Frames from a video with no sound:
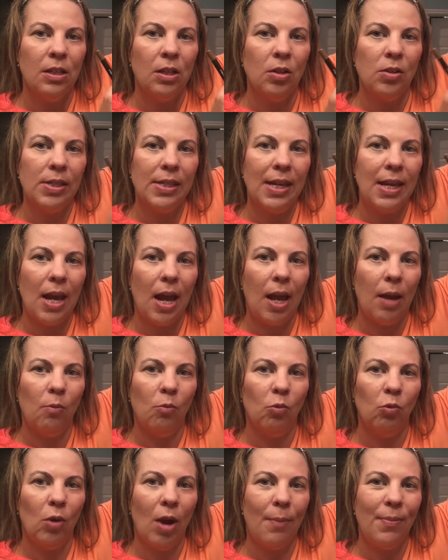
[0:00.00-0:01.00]
You see,
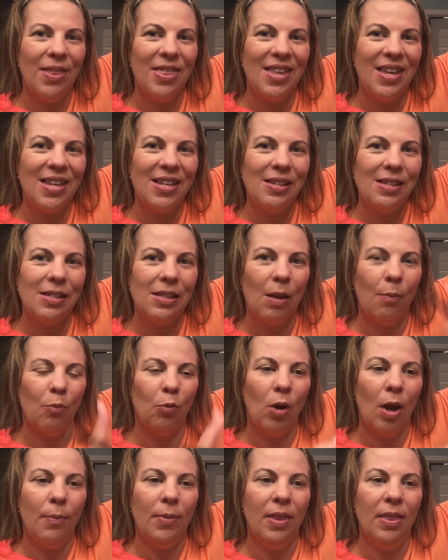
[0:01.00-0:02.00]
I'm rubbing this.
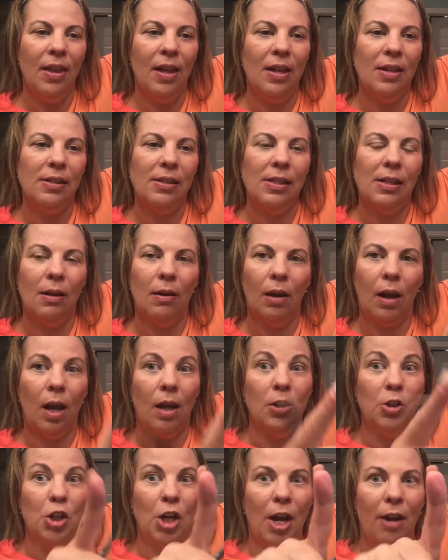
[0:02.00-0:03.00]

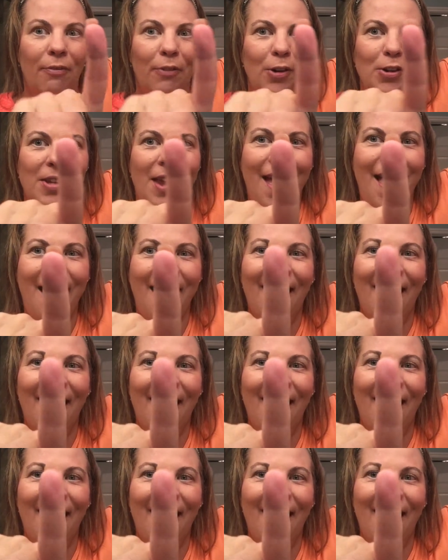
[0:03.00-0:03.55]
Gotta check first.